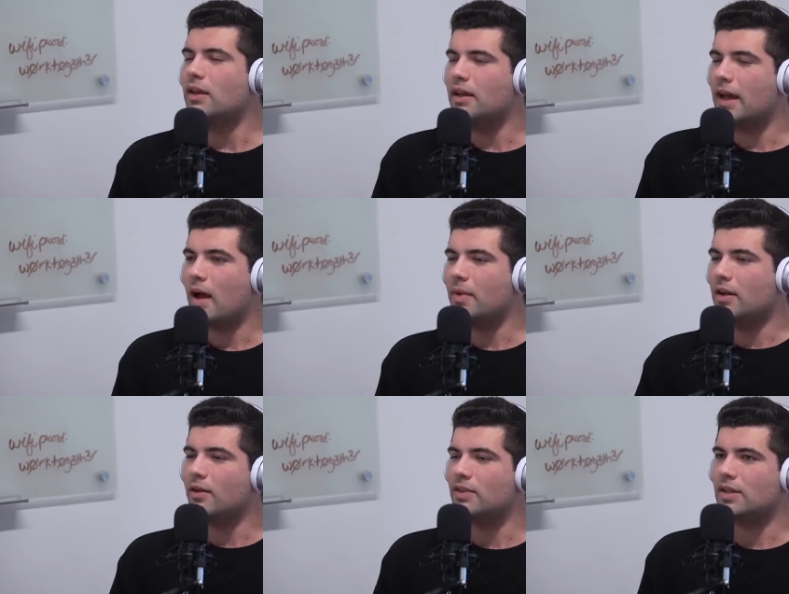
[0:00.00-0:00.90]
Yeah, I mean,
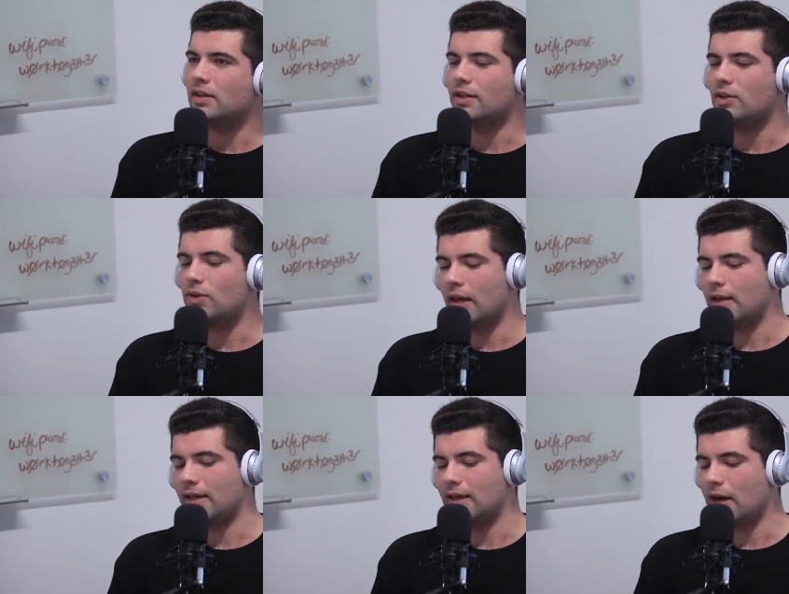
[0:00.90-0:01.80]
obviously, like you can't
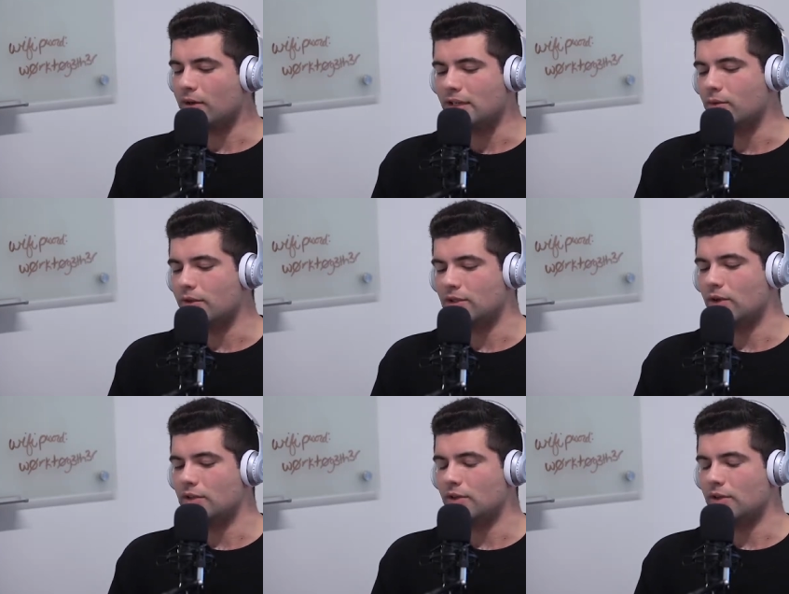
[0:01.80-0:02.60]
like guarantee results